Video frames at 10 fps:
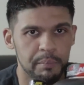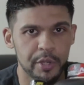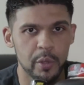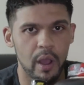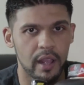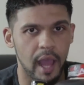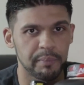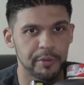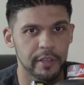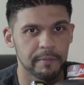
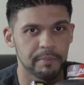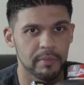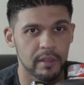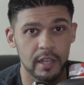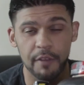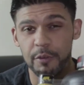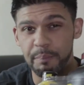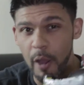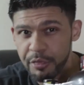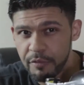pre-workout bro. Now for
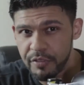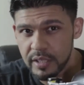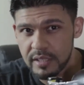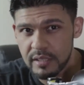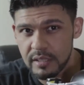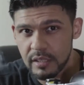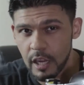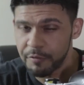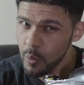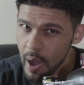both of this,
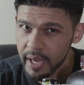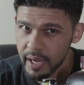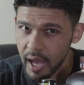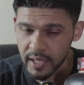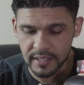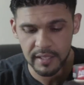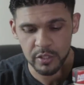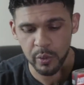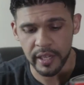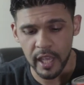now, if you work it out,
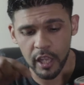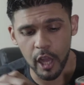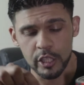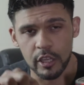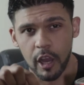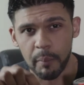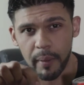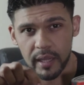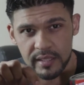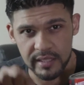this one here goes
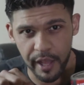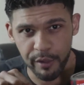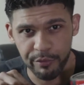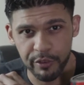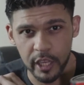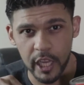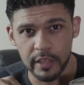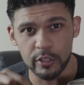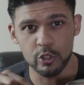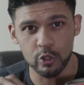by itself
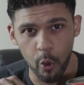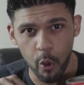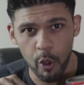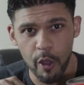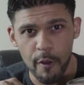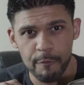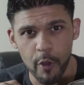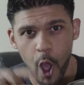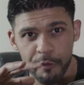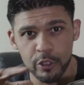in the store
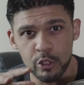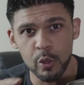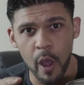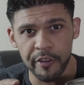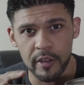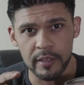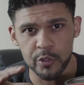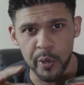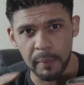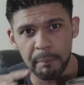for over
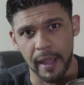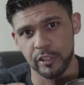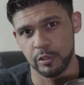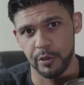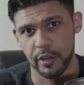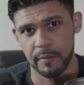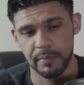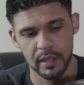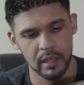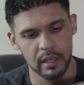220 bucks per.
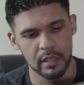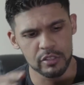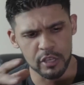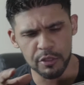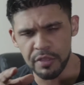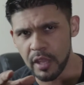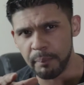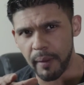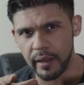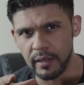So you think
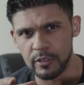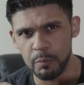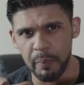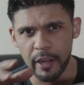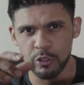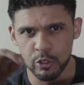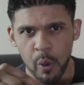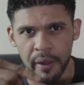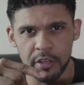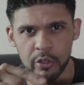about it, you're paying
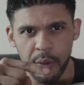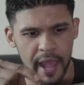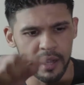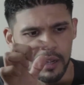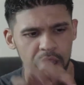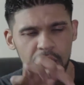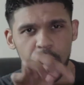200 rand